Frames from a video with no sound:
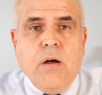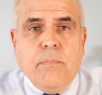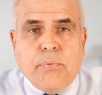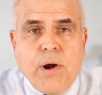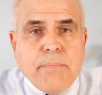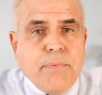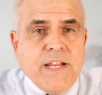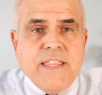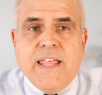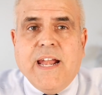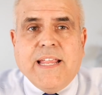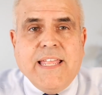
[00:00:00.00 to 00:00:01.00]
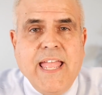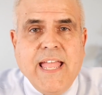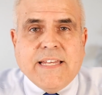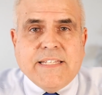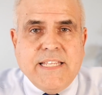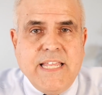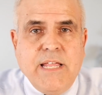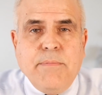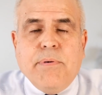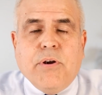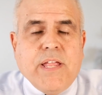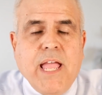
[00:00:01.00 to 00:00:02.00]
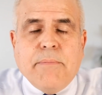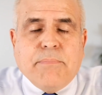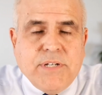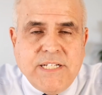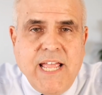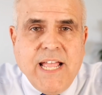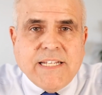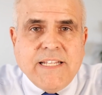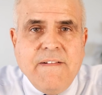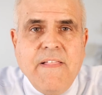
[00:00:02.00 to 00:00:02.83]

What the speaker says: property that I can't keep or can't protect